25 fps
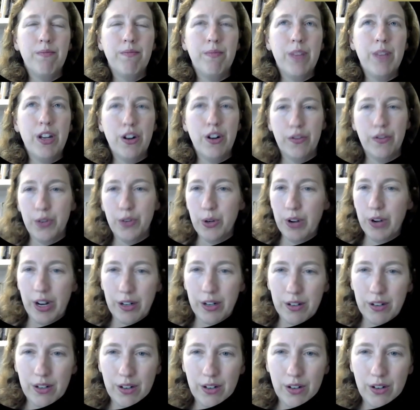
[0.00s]
interviewed
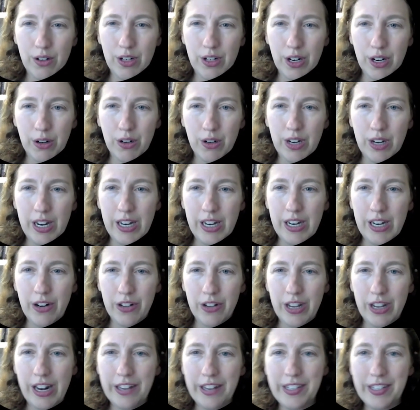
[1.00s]
on, you know, here in
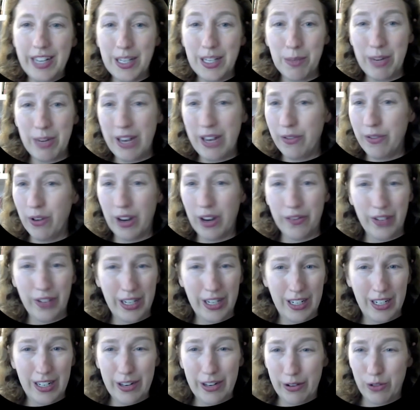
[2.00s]
the United States, we have a lot of
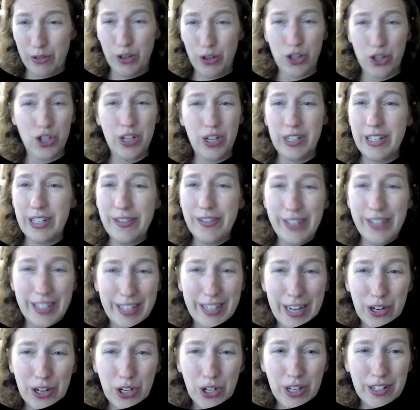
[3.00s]
like, you know, Christian TV
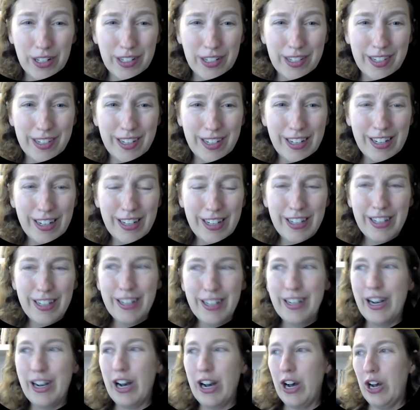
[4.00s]
stations.
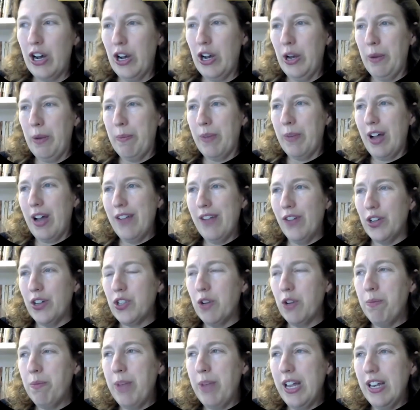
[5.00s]
I've
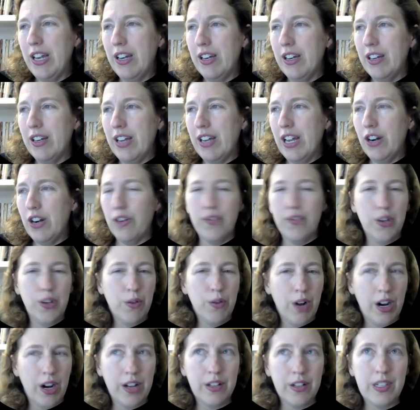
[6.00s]
also been
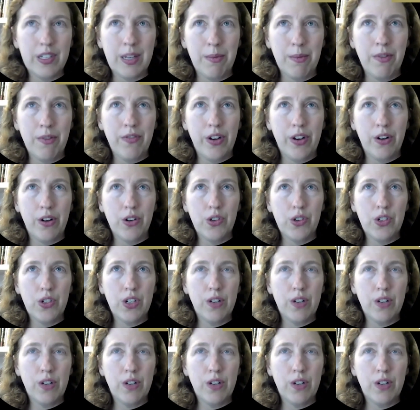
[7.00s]
interviewed on some of their